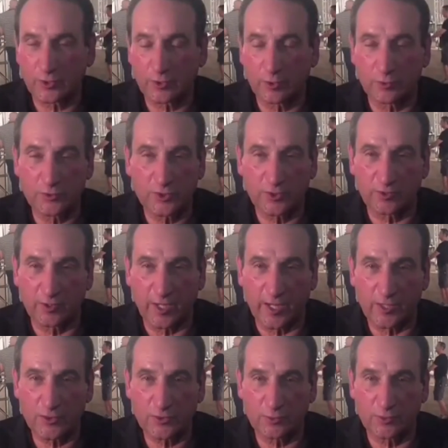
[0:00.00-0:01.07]
coaching the
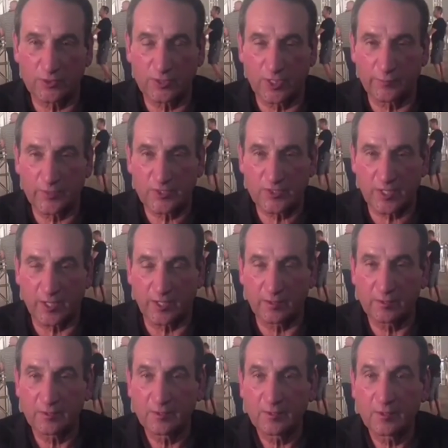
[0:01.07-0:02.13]
national team is that
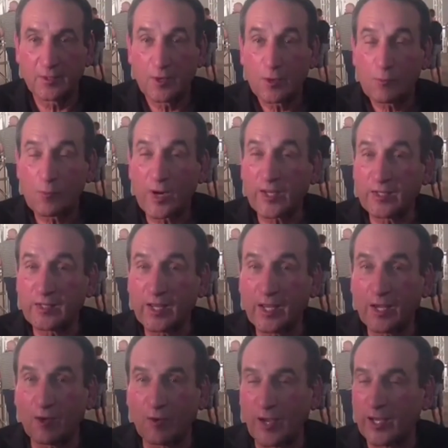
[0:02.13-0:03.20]
right
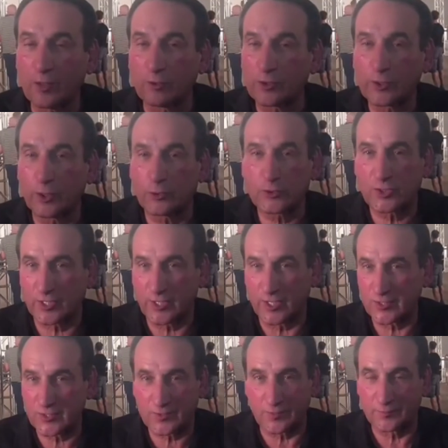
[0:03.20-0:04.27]
now I don't coach
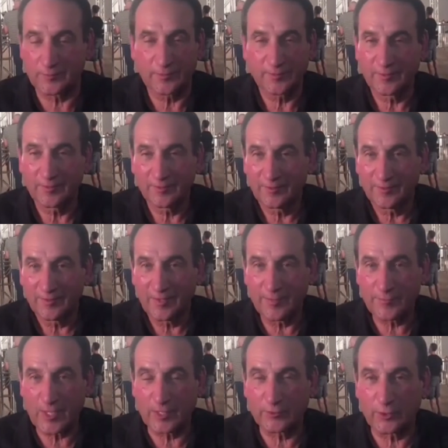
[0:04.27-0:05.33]
against them.
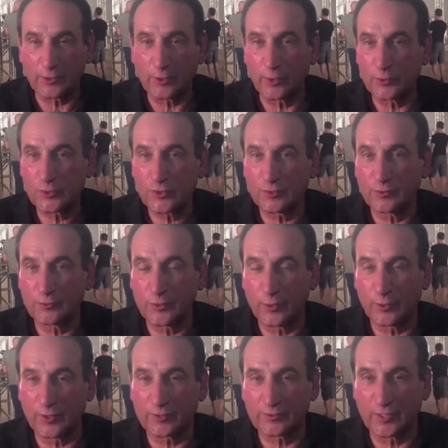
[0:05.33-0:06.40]
I'm not the coach of the New
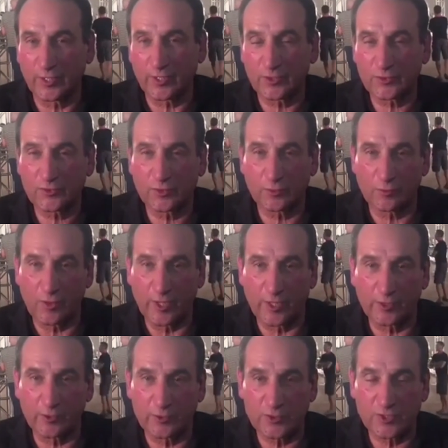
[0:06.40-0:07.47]
York Knicks or the
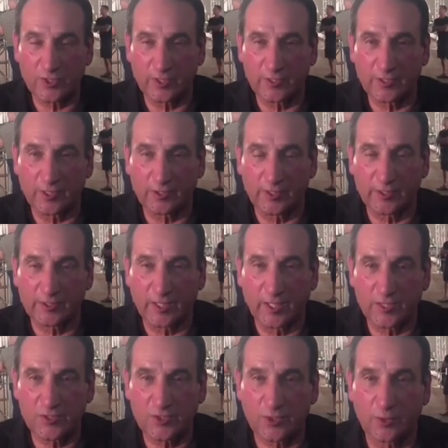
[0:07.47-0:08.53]
Lakers, anything like
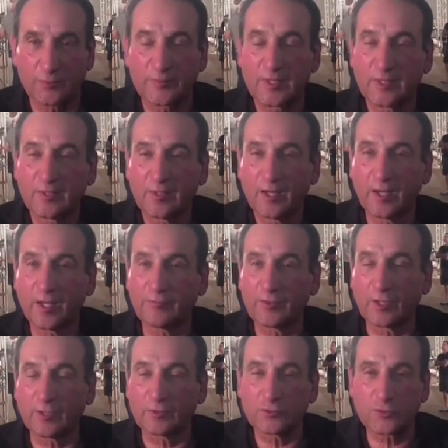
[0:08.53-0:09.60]
that. So I have
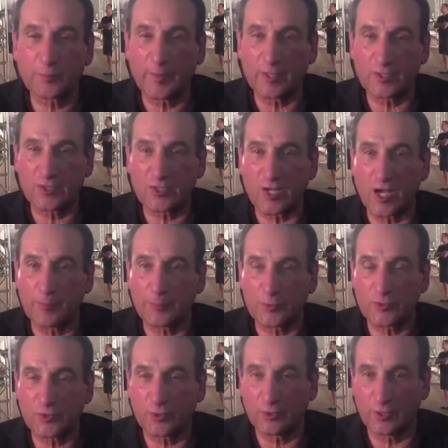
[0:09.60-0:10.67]
a tremendous
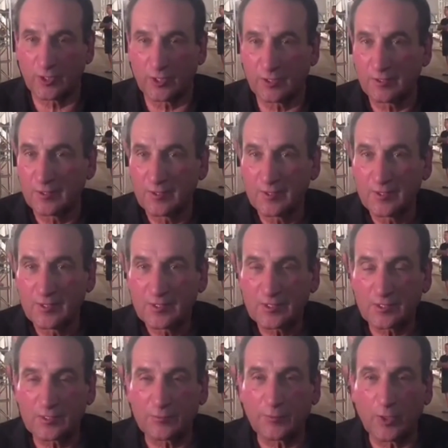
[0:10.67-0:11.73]
opportunity
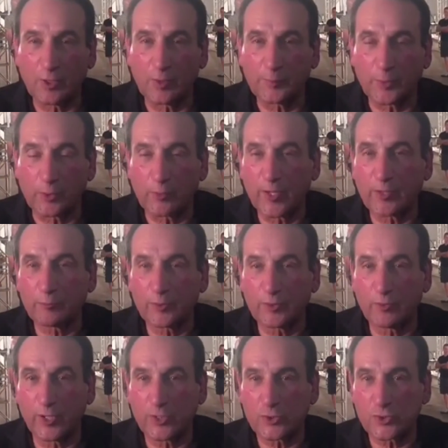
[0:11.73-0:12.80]
to develop a great
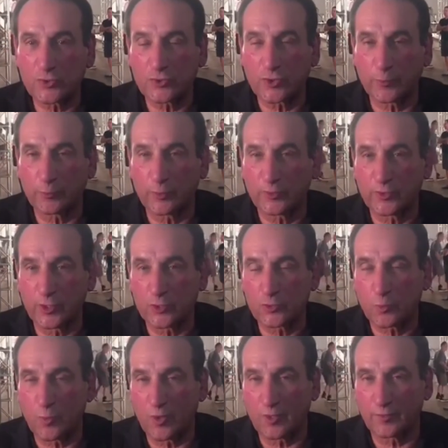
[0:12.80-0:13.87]
relationship with each
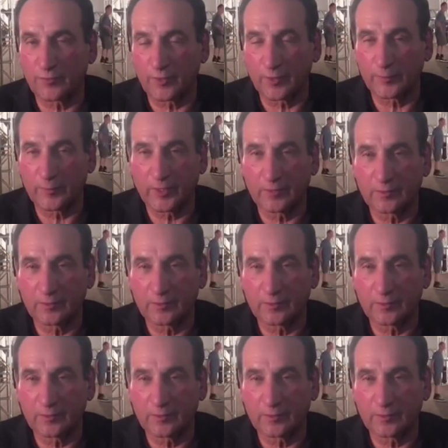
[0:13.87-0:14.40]
one of them,